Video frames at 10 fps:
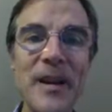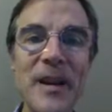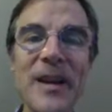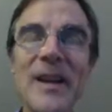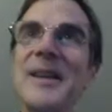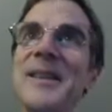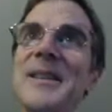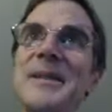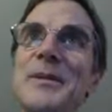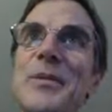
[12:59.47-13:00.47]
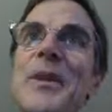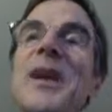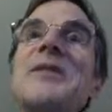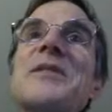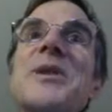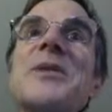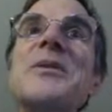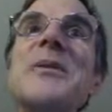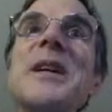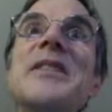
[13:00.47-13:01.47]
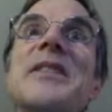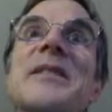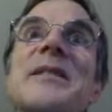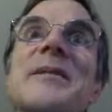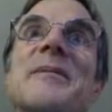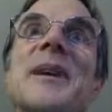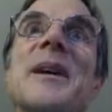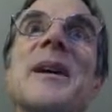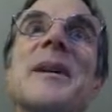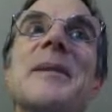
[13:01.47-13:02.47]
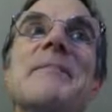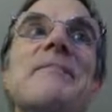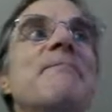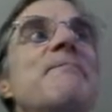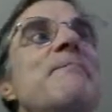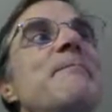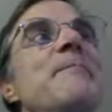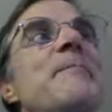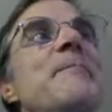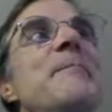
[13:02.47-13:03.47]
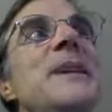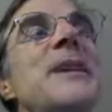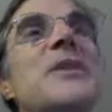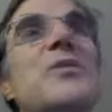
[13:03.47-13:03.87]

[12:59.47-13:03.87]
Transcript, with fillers: uh, without some alteration um, because